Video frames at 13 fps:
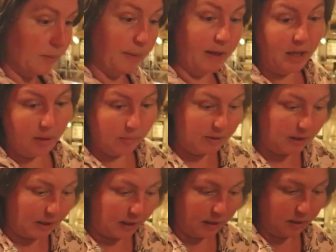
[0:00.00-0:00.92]
my camera
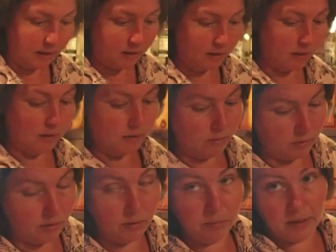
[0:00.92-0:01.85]
died, or
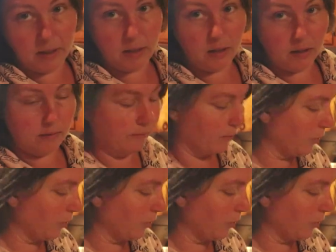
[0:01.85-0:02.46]
I ran out of